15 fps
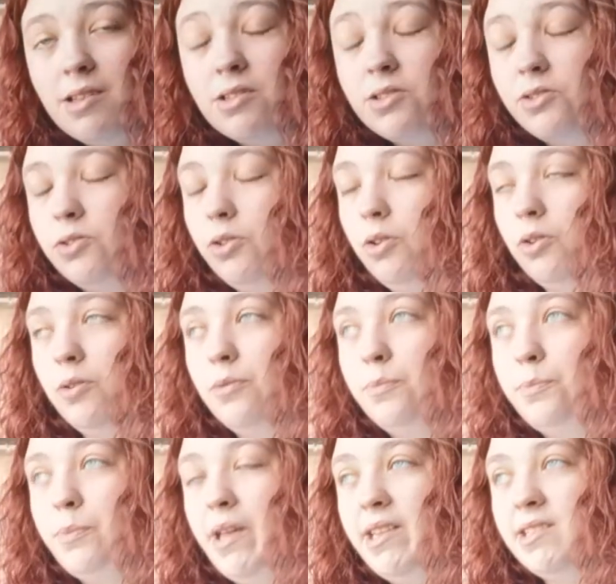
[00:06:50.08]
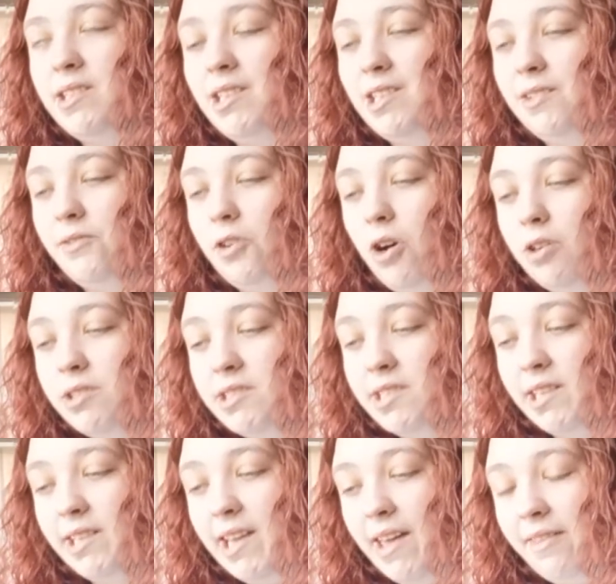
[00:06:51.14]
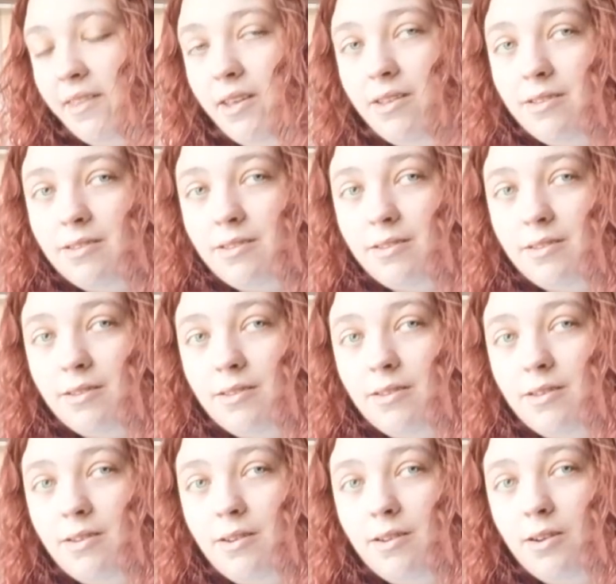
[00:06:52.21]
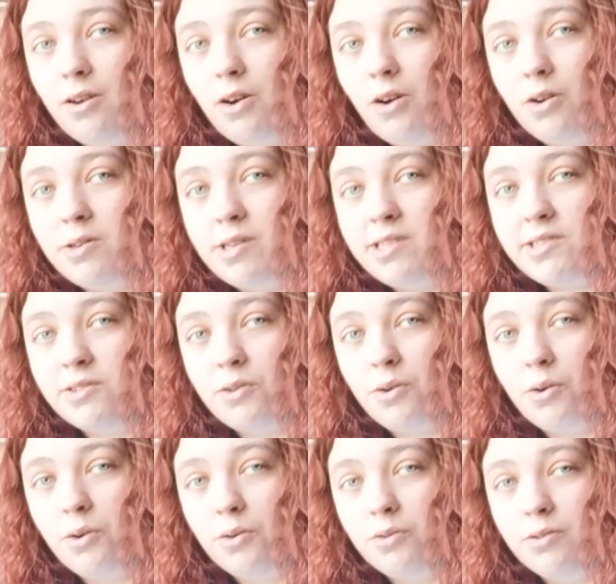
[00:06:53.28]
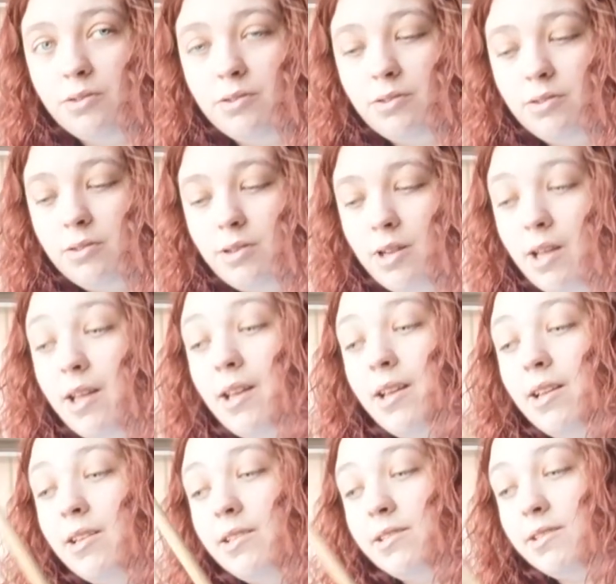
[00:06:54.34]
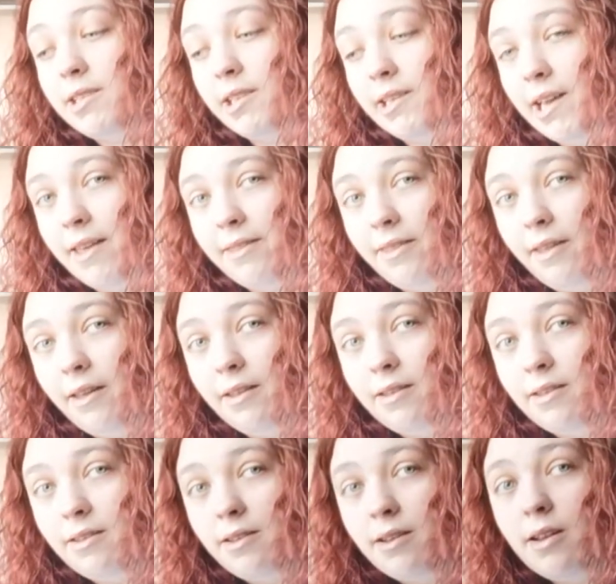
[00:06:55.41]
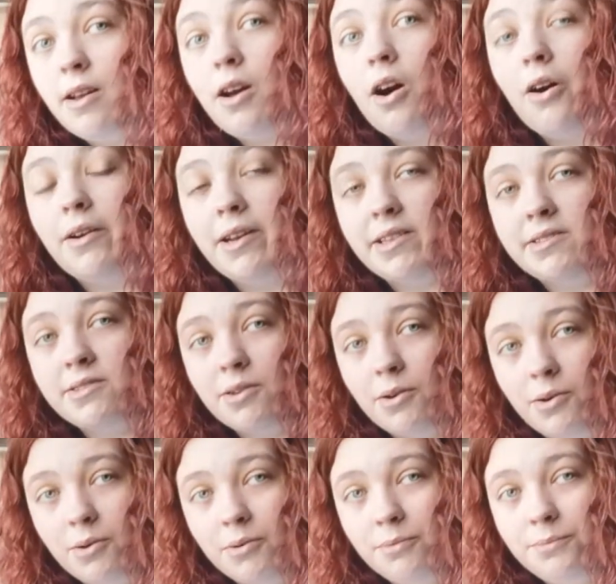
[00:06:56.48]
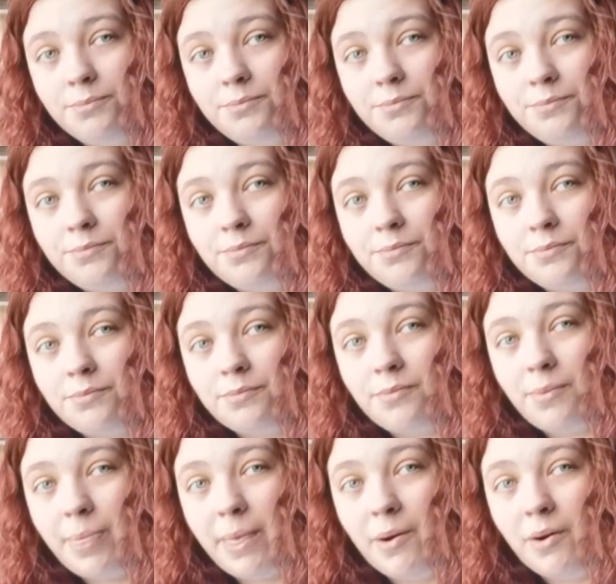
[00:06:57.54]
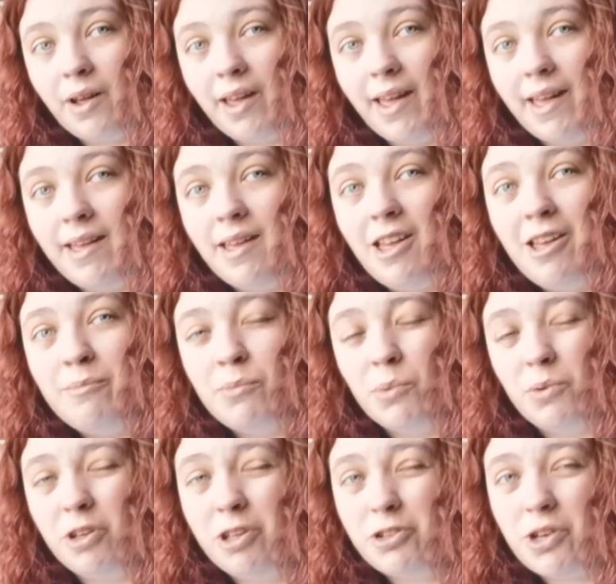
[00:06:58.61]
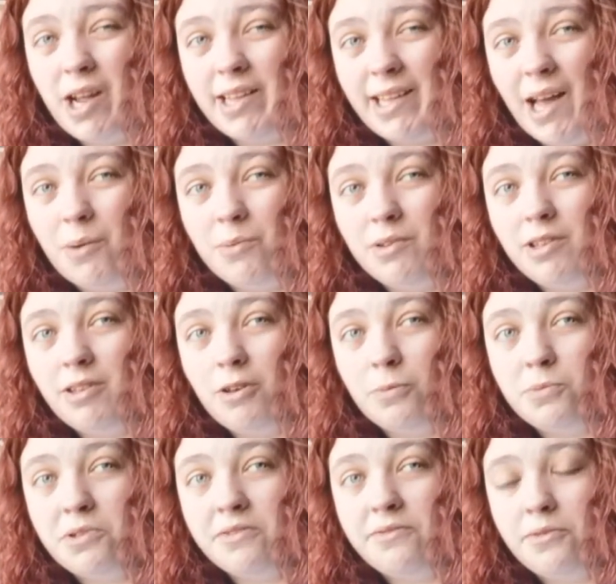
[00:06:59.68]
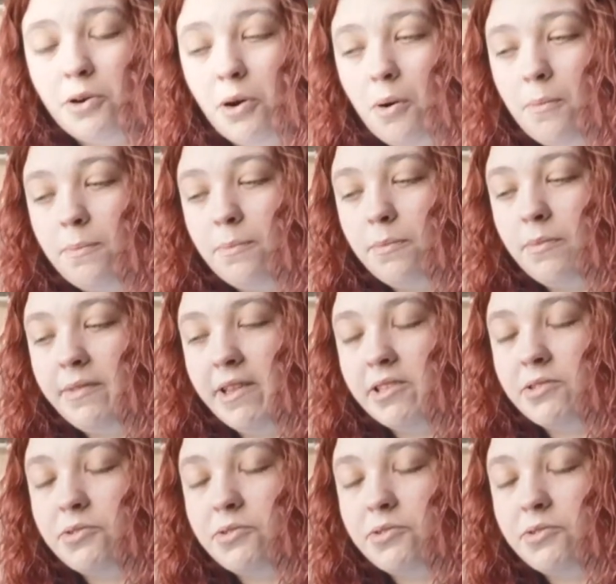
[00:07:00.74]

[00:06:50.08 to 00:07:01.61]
So basically you've got together, on its own, together, on its own. Okay, but we're going to try and count up to 4. Let's